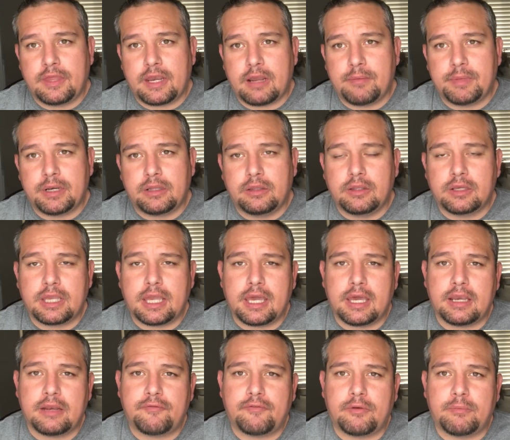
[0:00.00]
that I'm gonna look
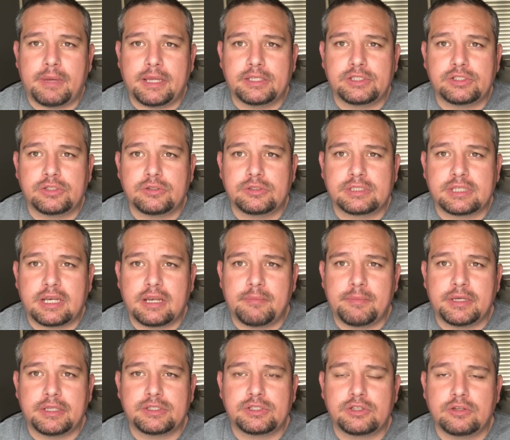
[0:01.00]
at for my shoots, and I'm
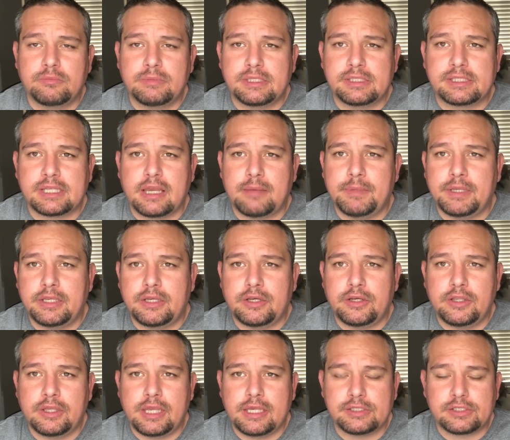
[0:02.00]
gonna assume this time of
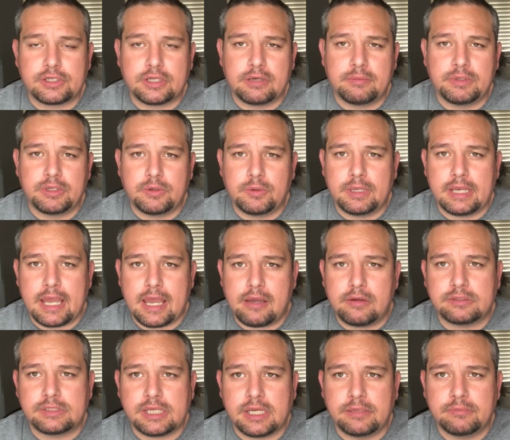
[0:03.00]
year you guys are gonna be doing
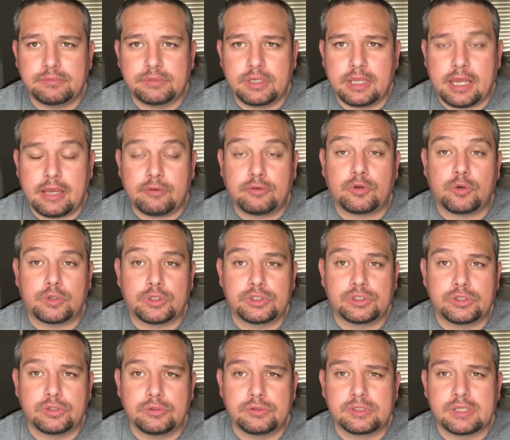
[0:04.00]
out time, outdoor
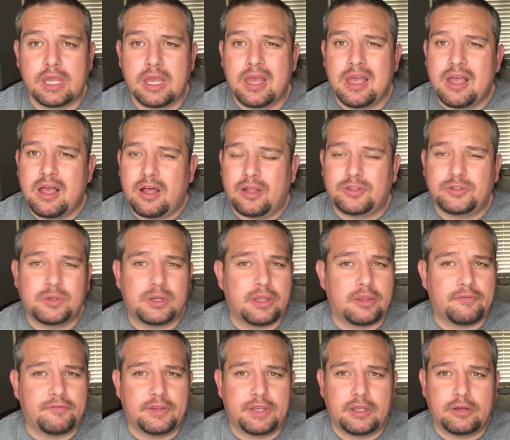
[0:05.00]
shoots. I'll do
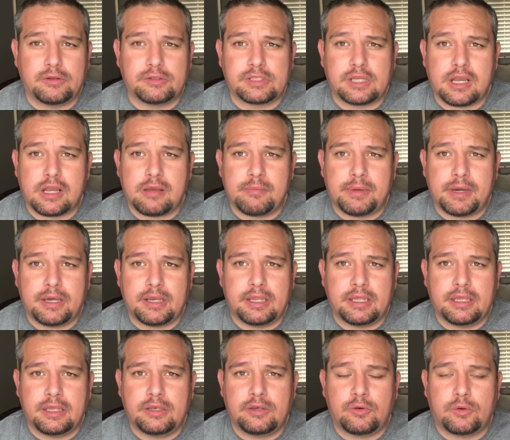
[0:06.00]
another video and talk
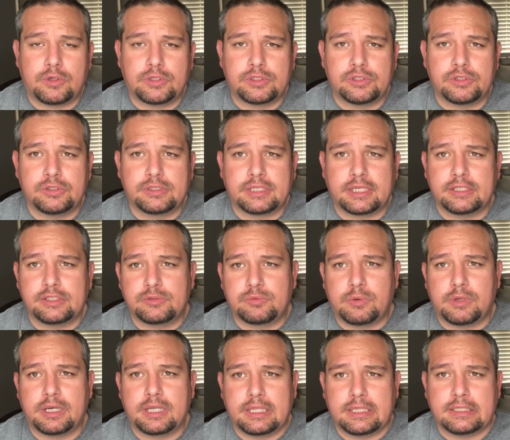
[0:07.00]
about indoor shoots. I just
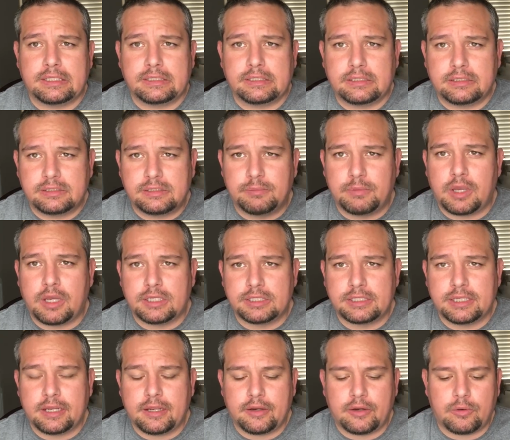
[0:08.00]
wanna get some
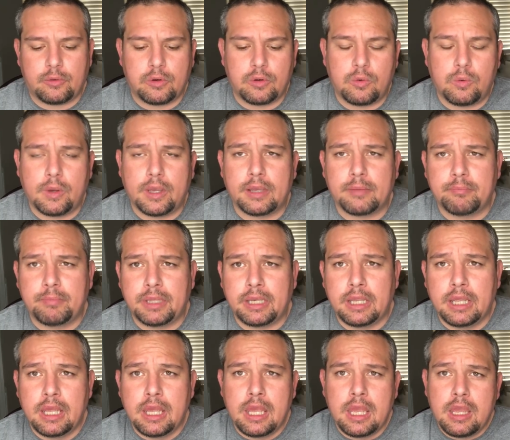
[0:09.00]
content out here real quick. but
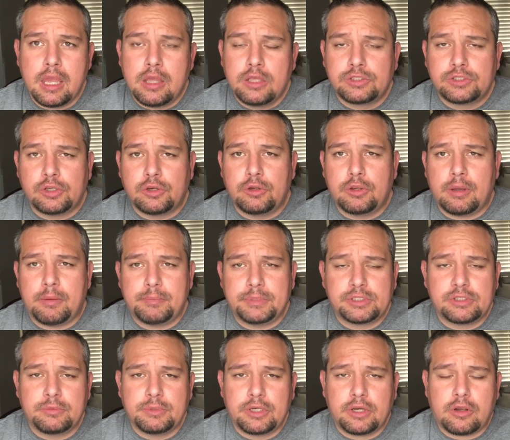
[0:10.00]
so I'm
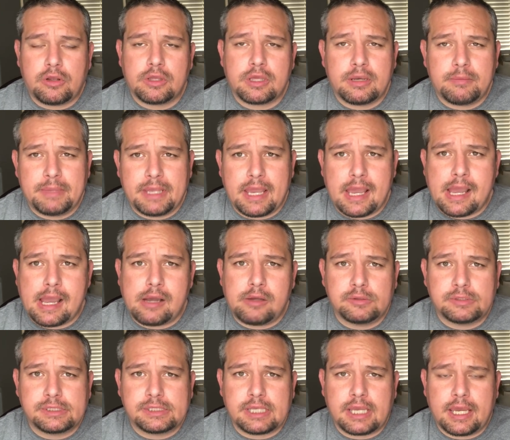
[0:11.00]
assuming you're all gonna be
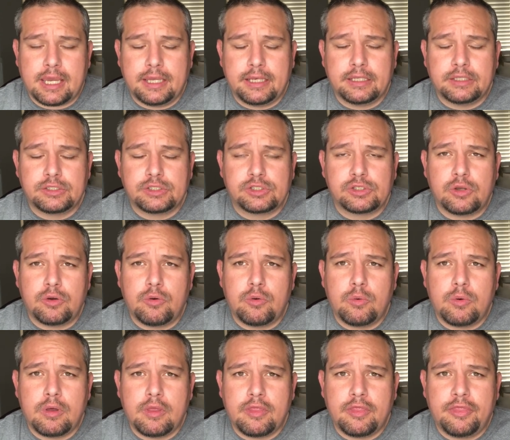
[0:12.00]
outside.
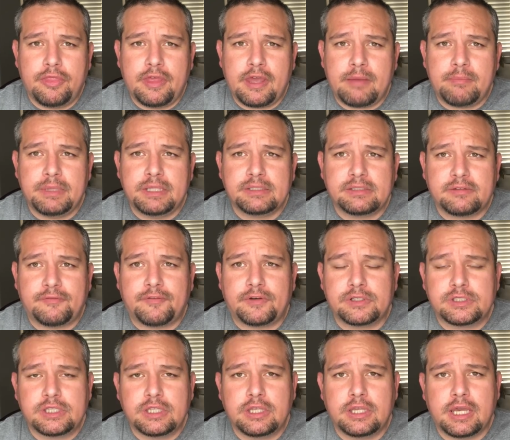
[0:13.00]
So that means the
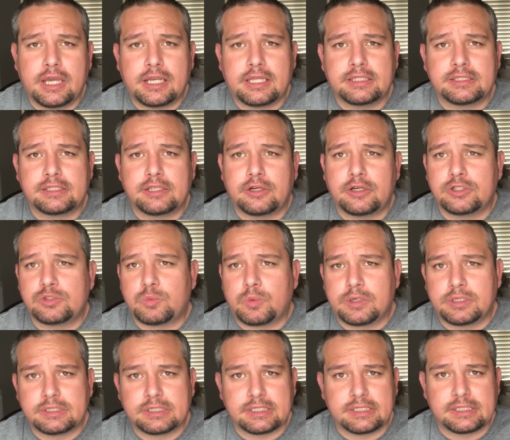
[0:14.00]
first thing you gotta consider is
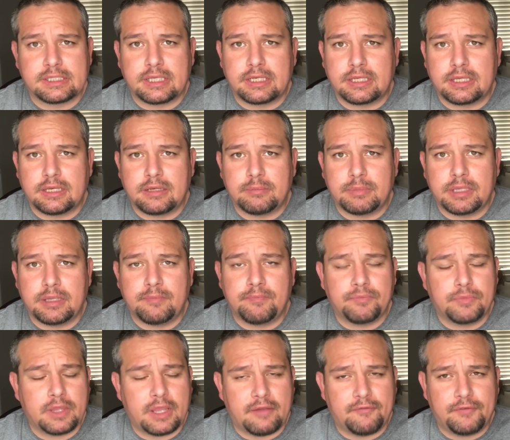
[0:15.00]
where's the sun gonna
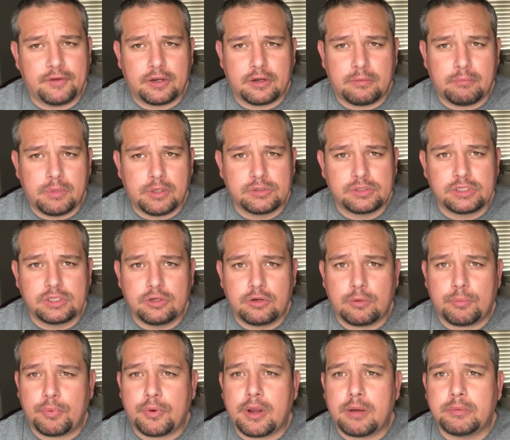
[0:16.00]
be? I figure most of you
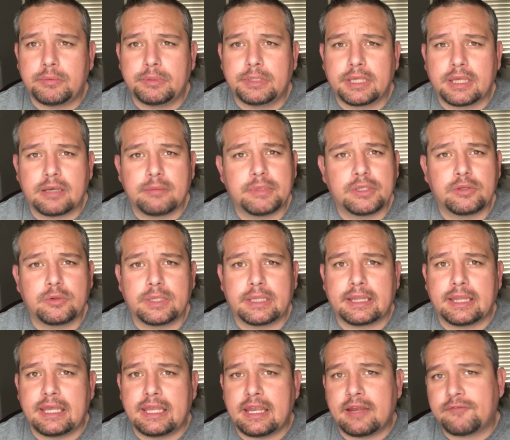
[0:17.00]
are probably gonna be
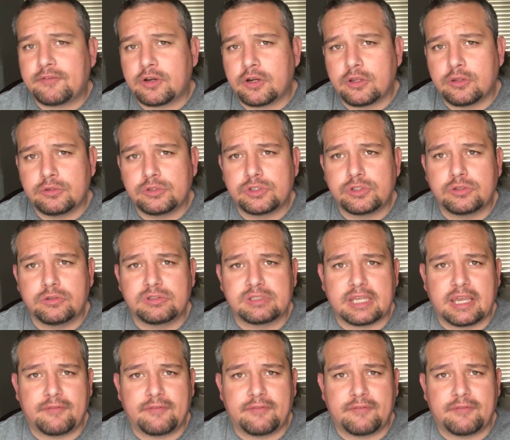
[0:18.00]
doing late afternoon shoots